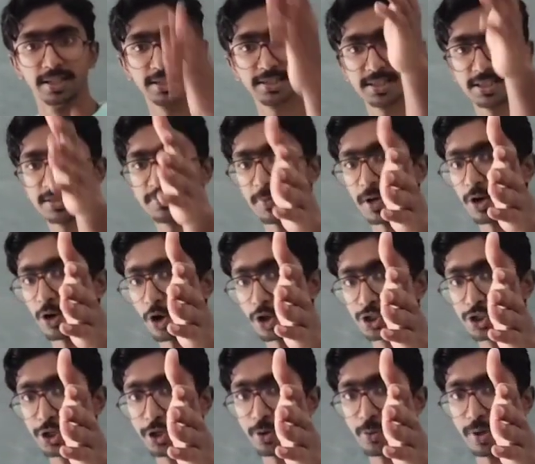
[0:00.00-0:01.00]
this is my
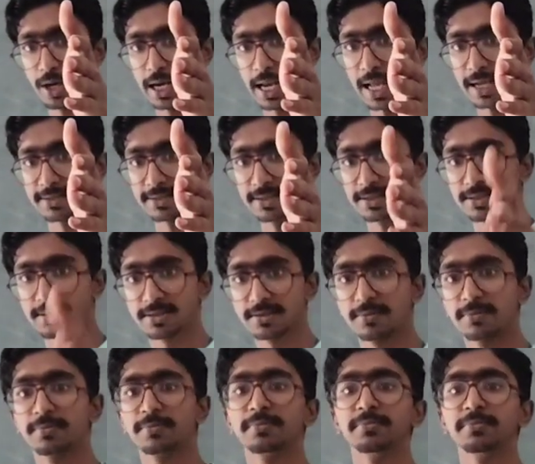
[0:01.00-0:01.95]
longitudinal axis